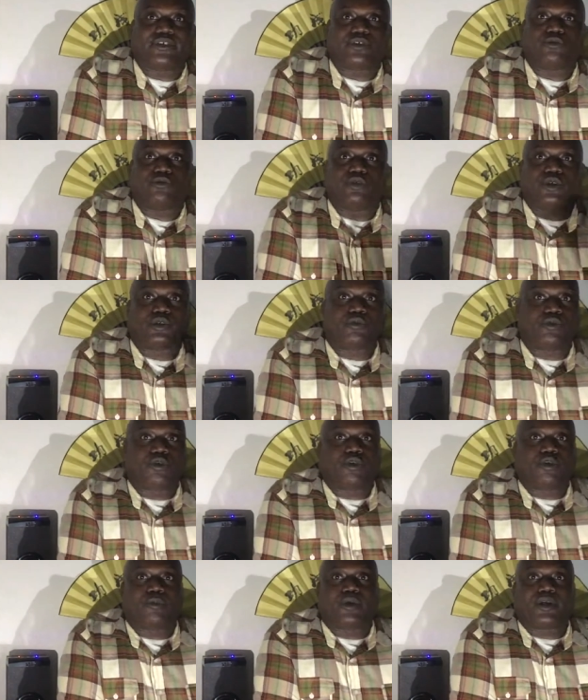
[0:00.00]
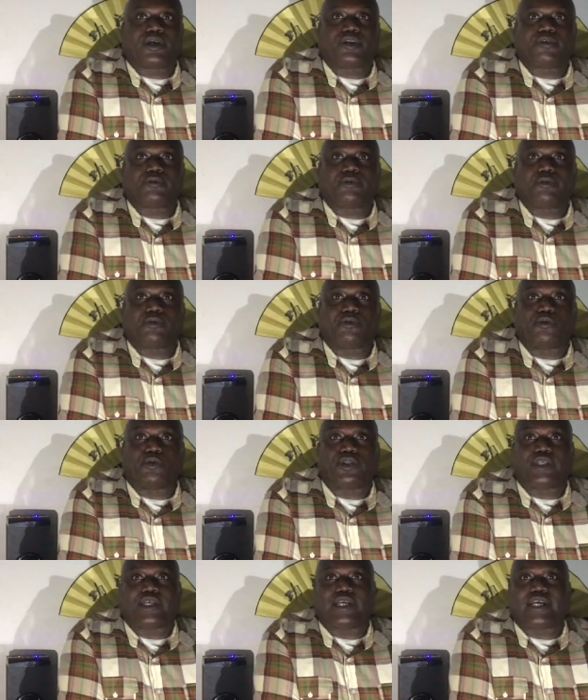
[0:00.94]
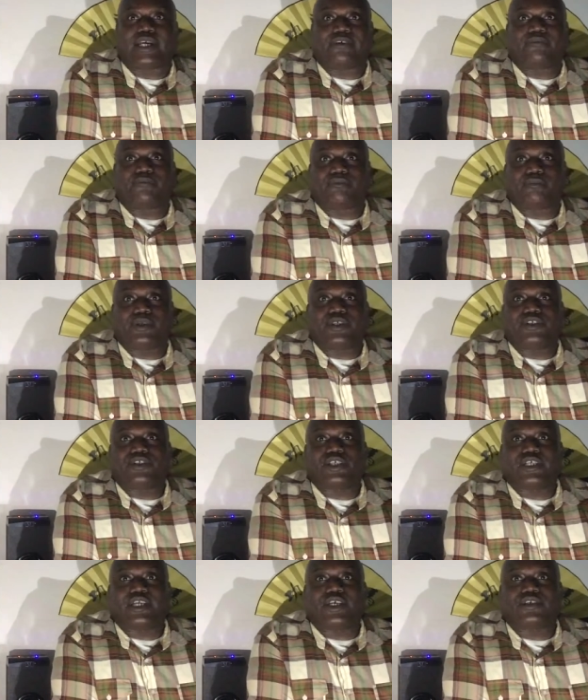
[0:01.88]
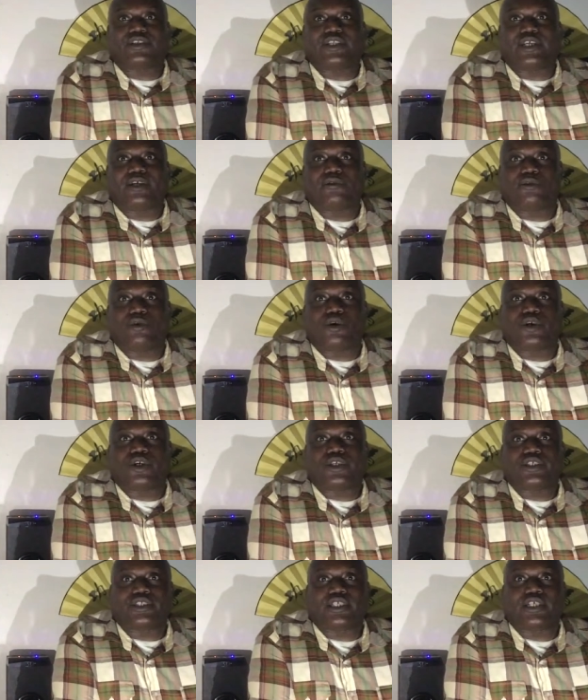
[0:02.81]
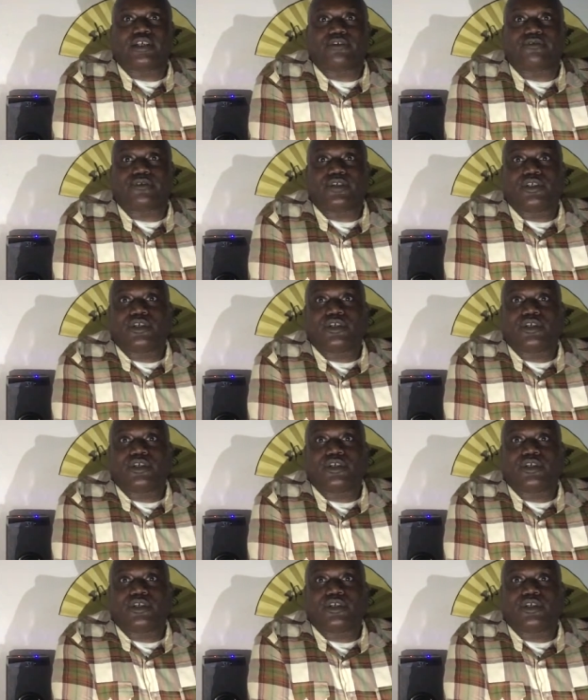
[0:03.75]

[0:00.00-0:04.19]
You want to worry about other people, what they have. Bitch, get out there and work yourself